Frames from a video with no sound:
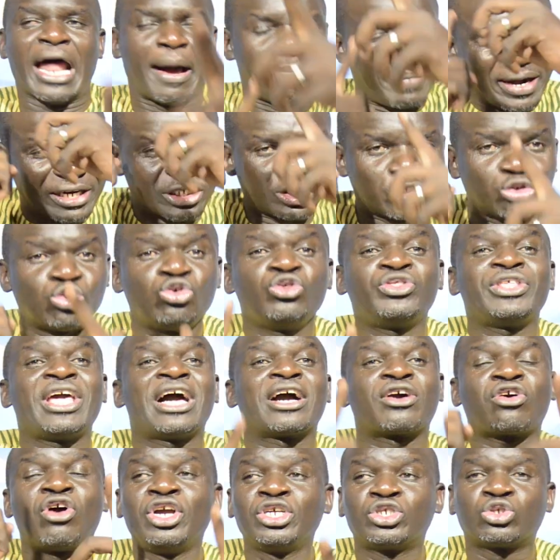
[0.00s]
Number two, they
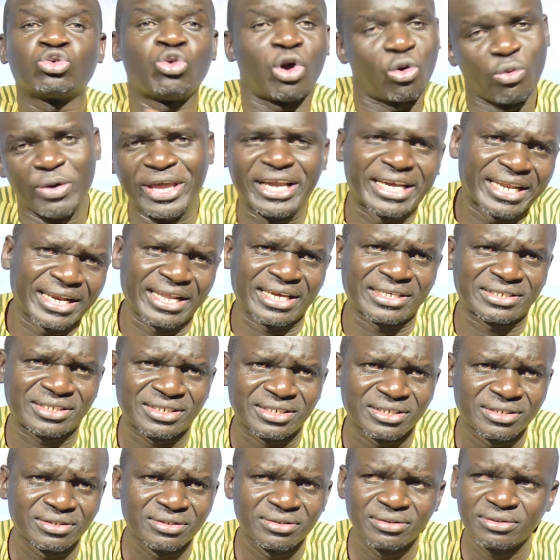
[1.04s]
are going to your
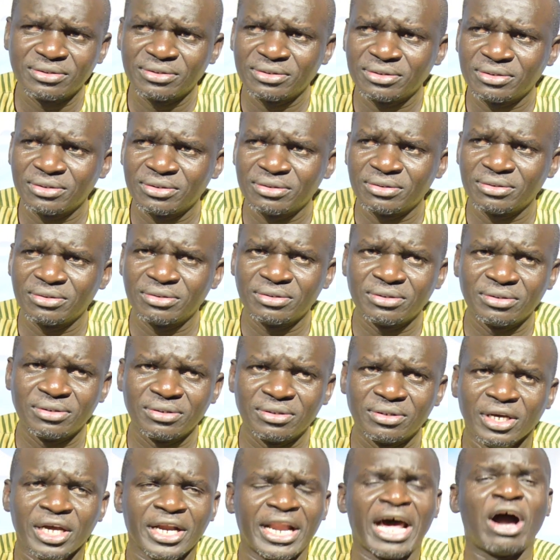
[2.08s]
weakness.
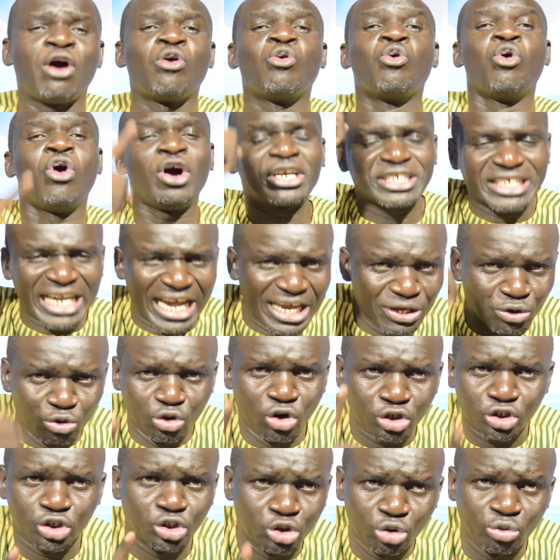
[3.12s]
Now, what are you
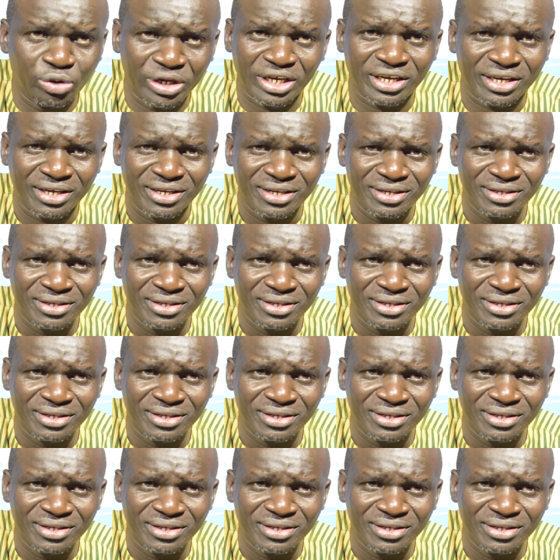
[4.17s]
not doing